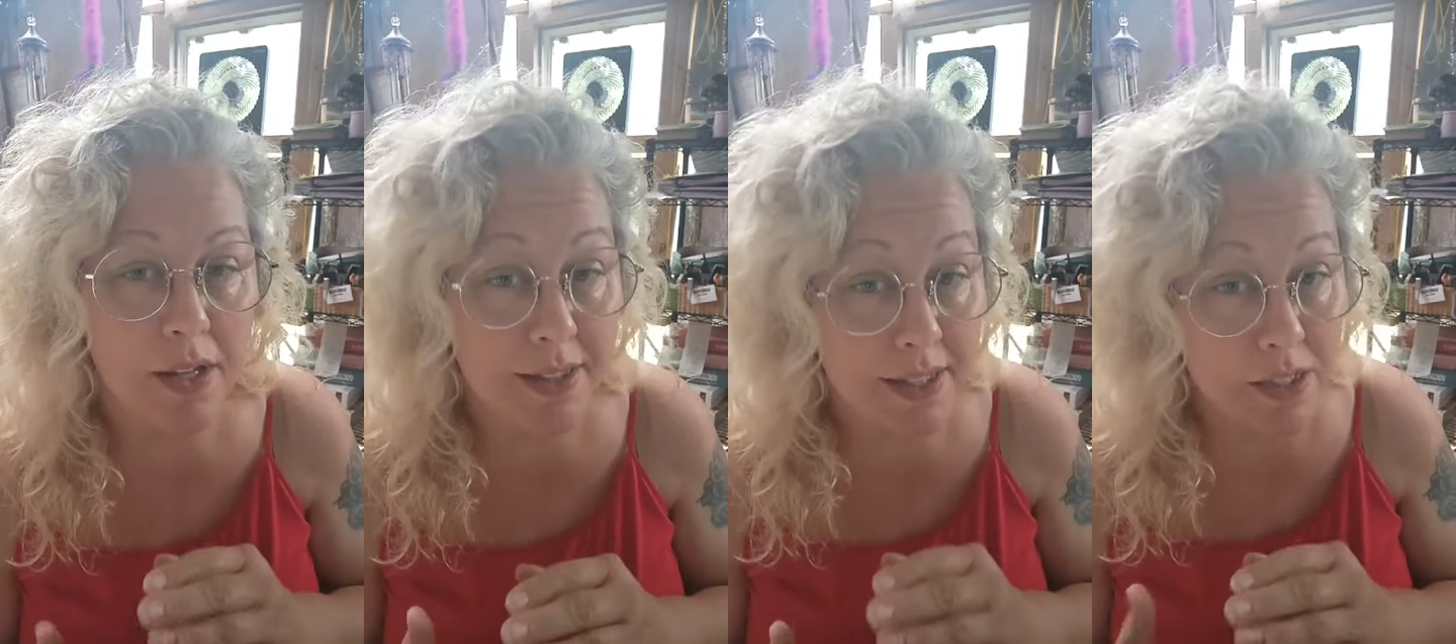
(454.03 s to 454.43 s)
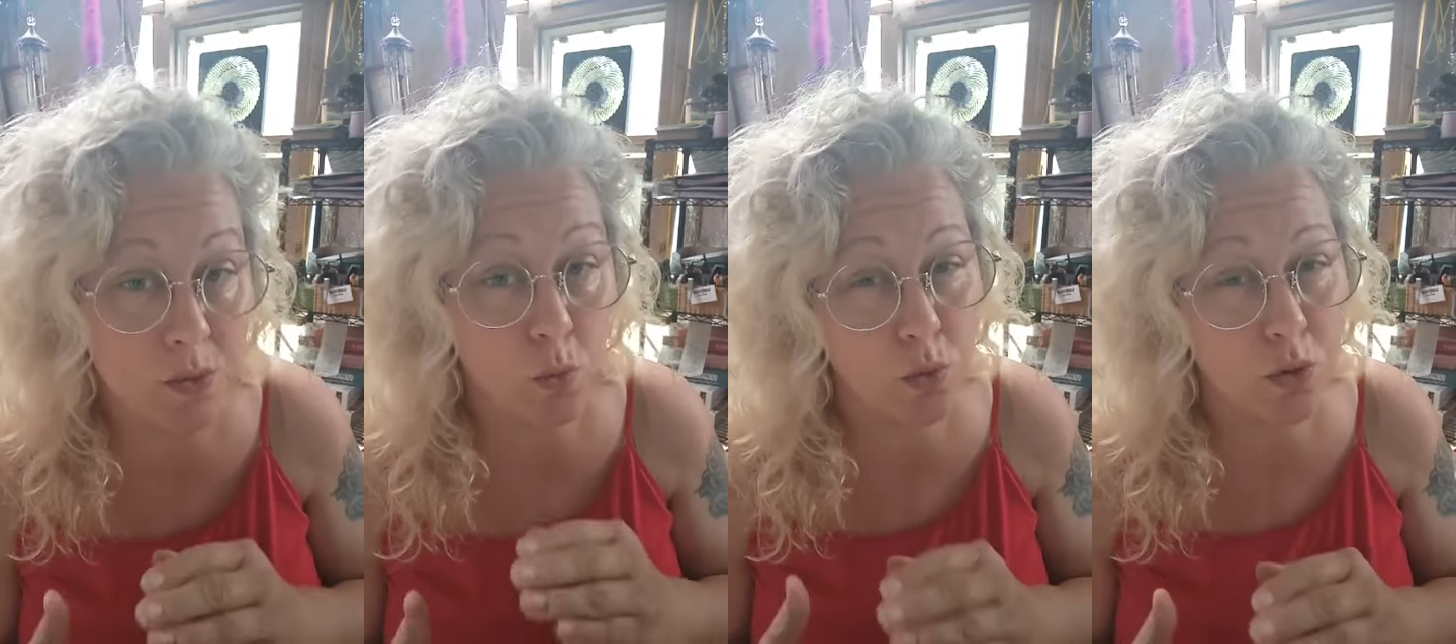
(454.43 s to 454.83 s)
that this
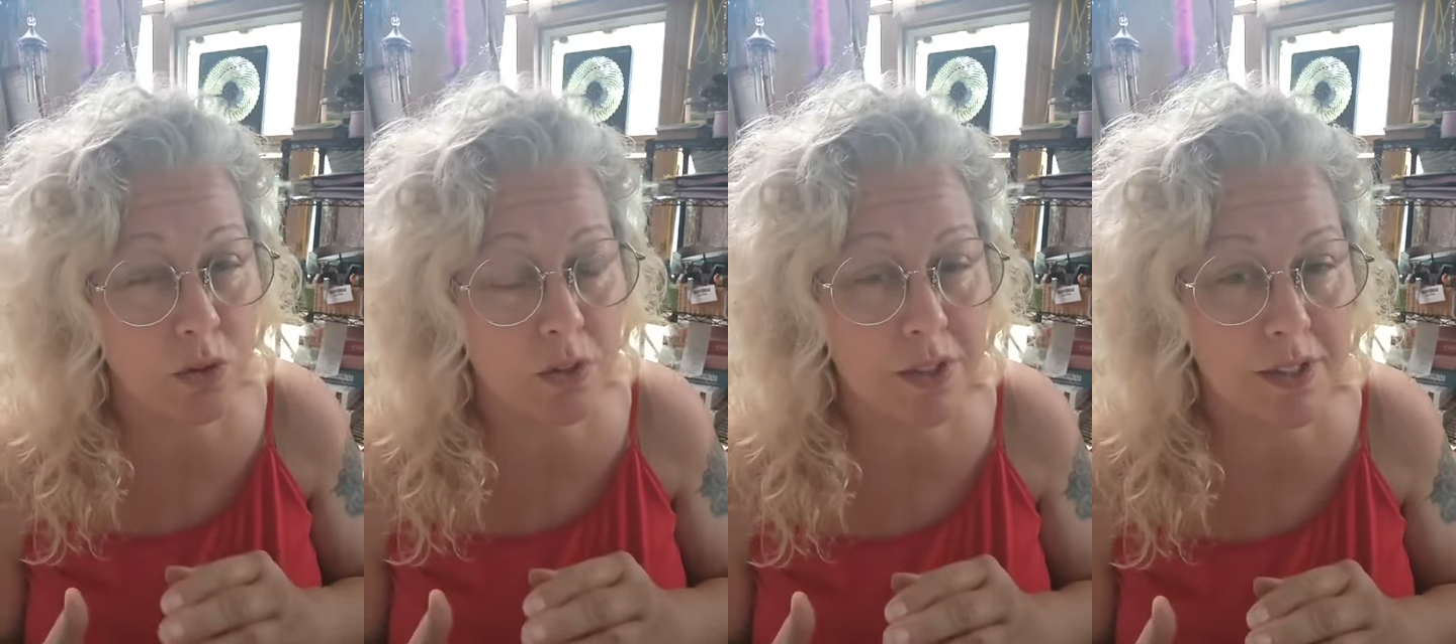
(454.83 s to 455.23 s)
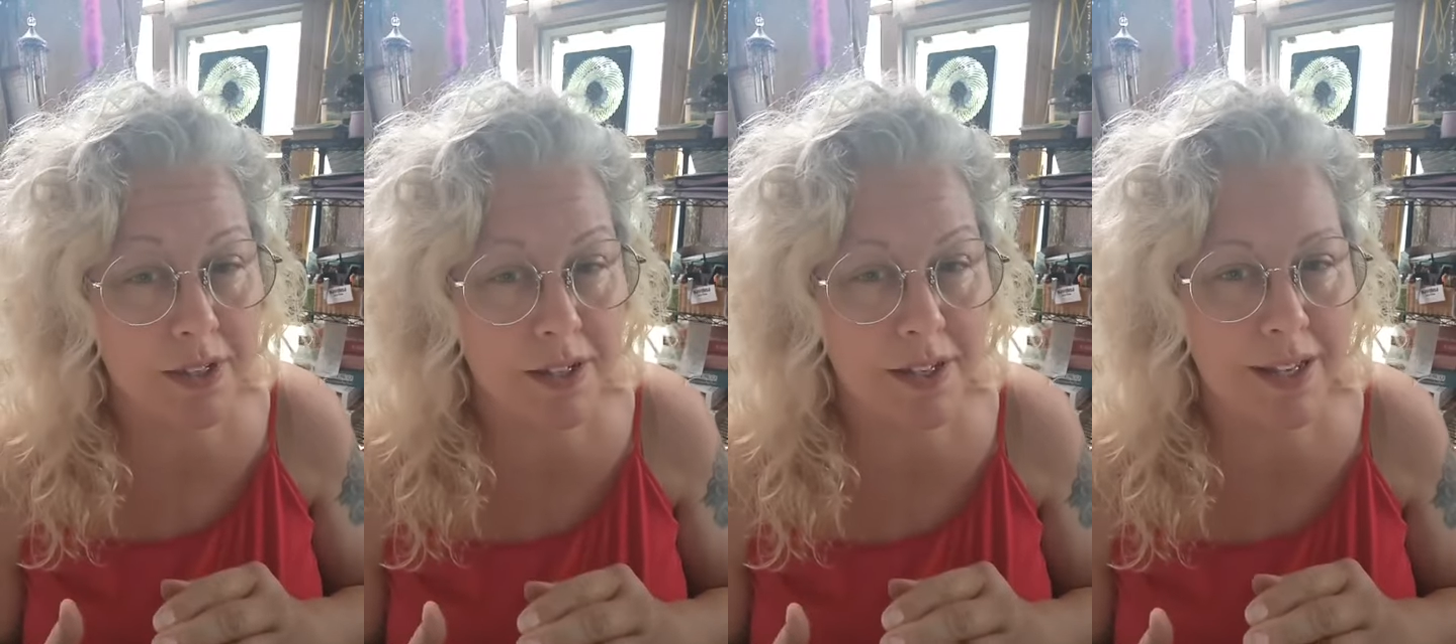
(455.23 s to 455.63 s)
world
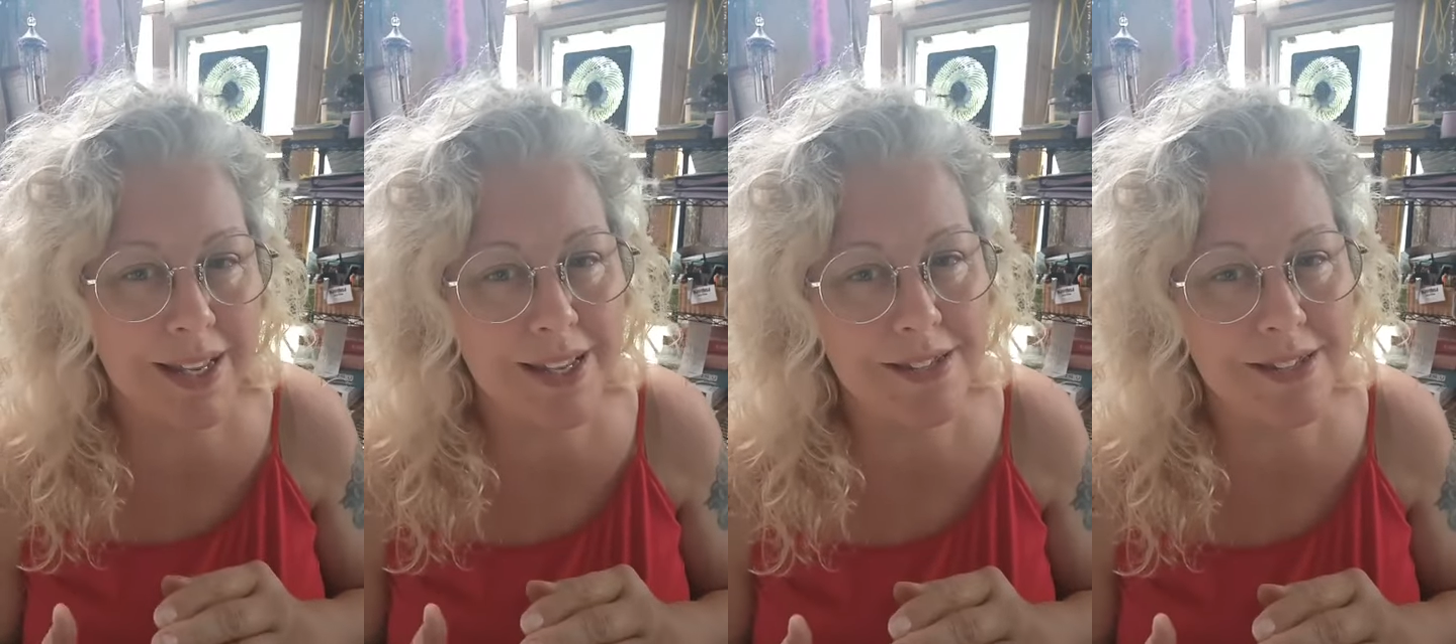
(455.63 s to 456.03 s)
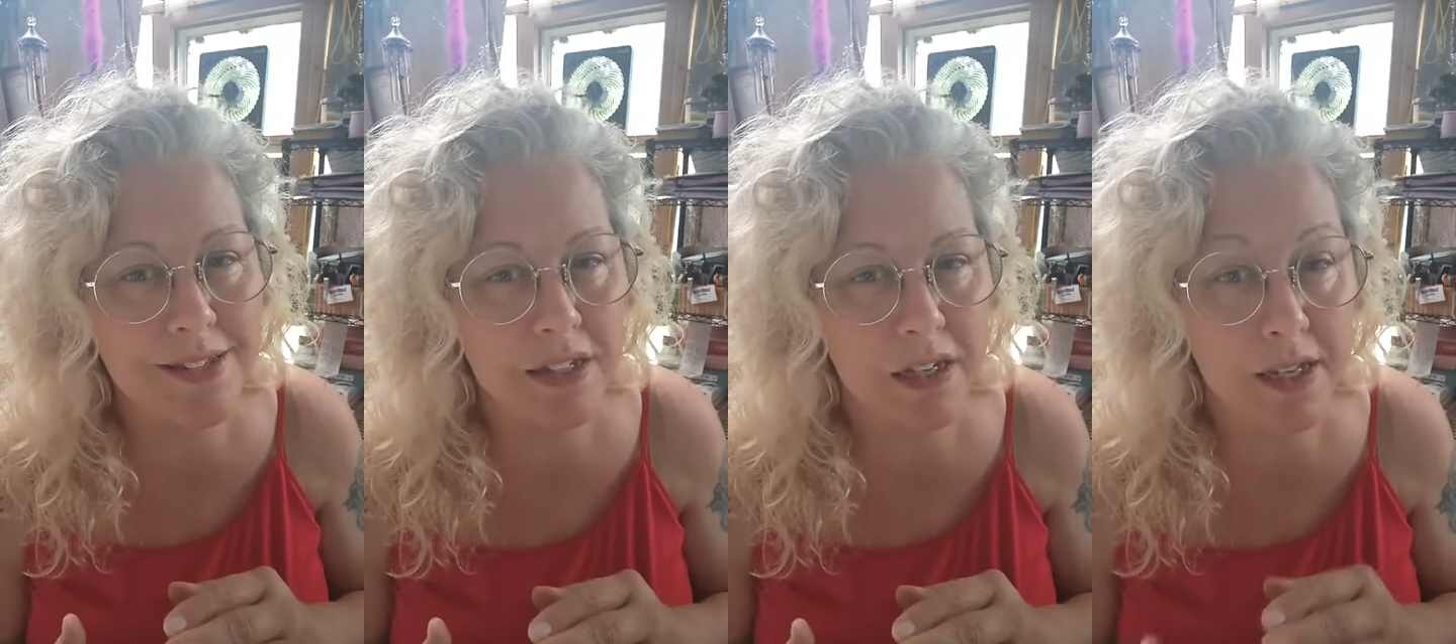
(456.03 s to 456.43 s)

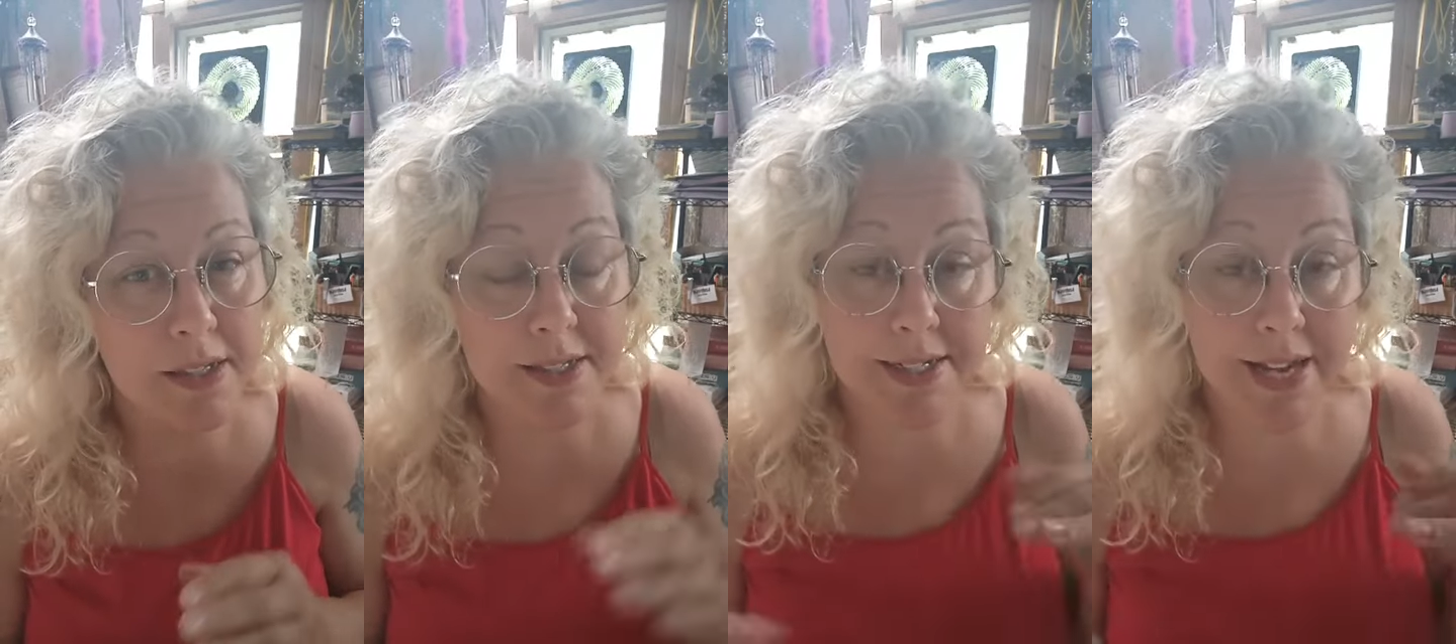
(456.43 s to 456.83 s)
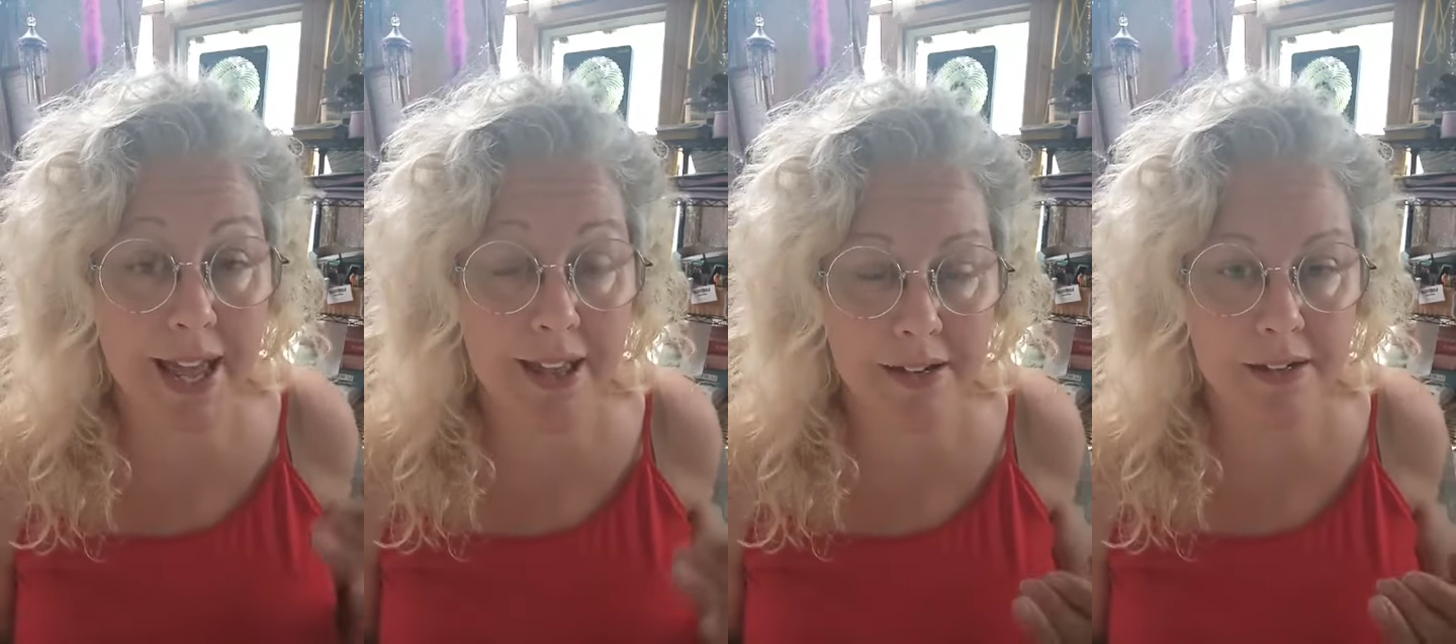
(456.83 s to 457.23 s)
is
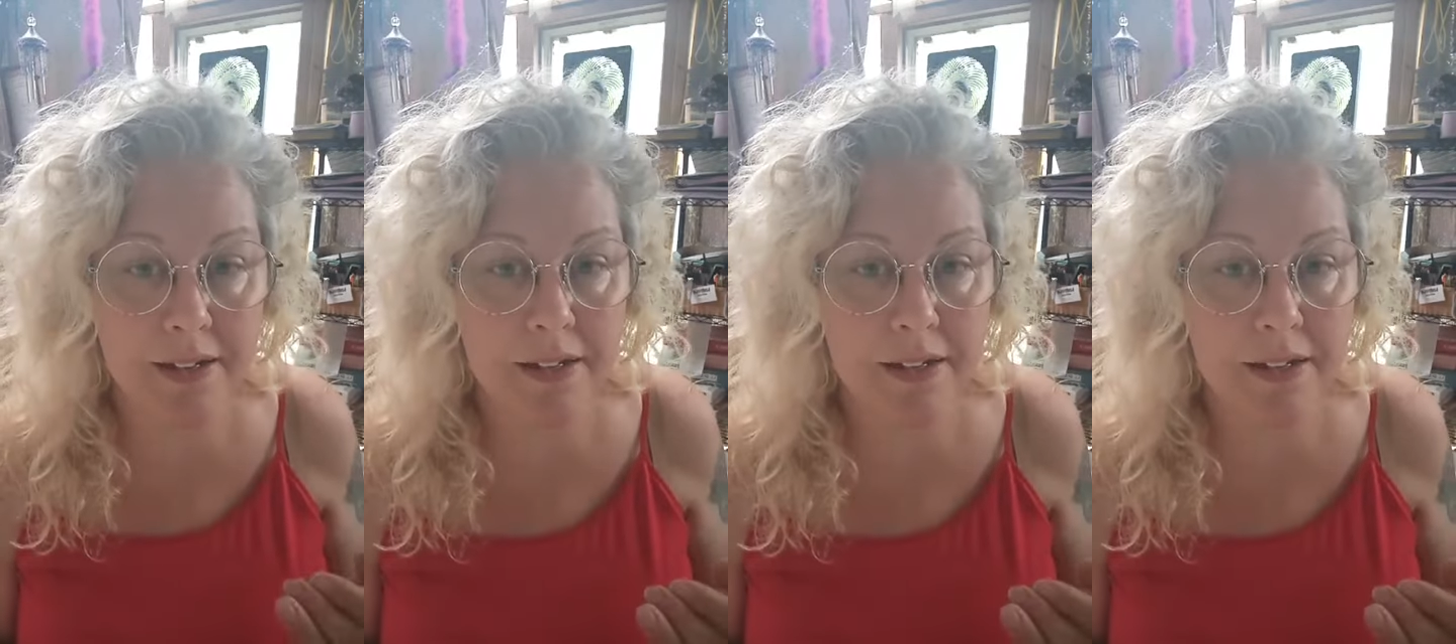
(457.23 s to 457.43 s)
dead,